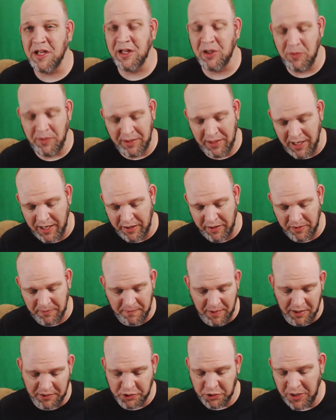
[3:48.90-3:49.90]
be yellowing. I don't
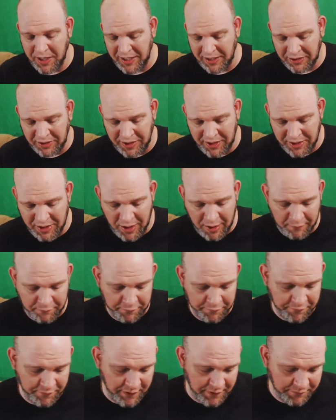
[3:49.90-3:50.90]
know. I'll try to clean it
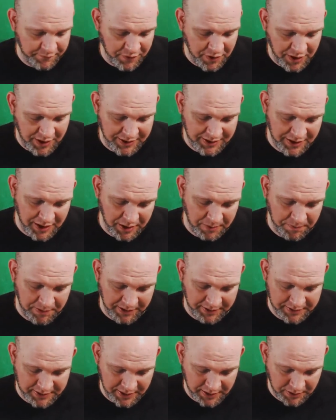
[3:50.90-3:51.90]
off. If not a
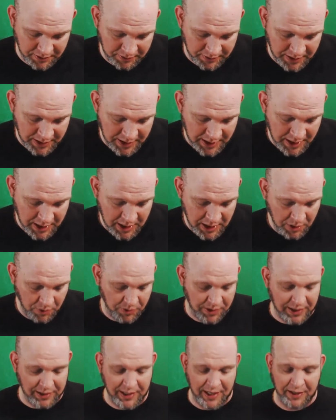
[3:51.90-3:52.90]
big deal.
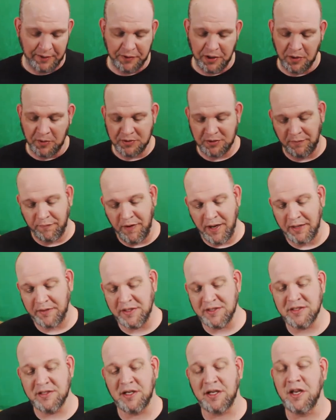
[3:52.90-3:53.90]
What I like, though, is the
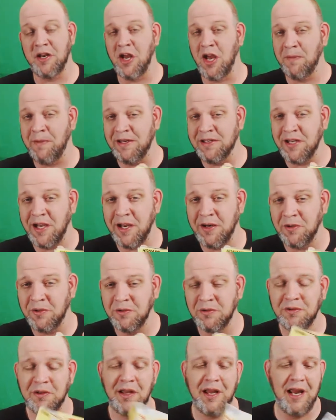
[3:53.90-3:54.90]
fact this is a Konami
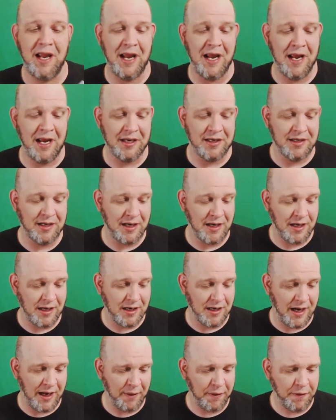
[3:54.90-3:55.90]
title, and
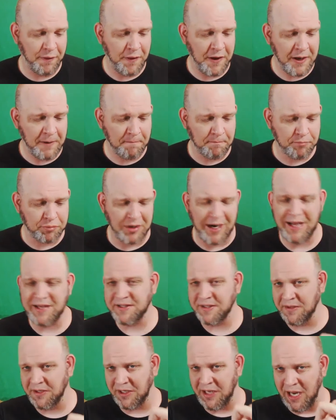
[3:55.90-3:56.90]
I think
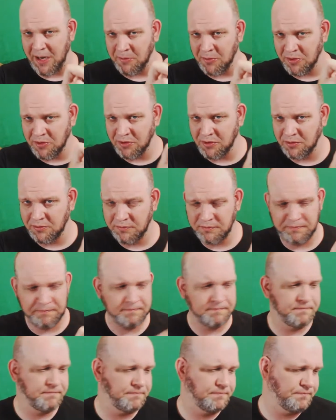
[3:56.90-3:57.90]
Brazzle the Gamer,
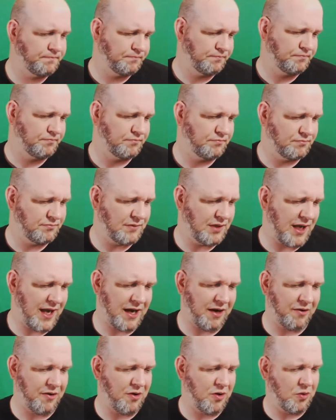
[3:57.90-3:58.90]

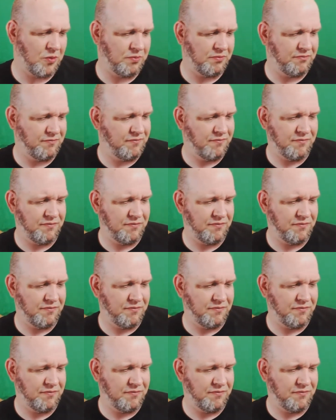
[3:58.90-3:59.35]
I don't know who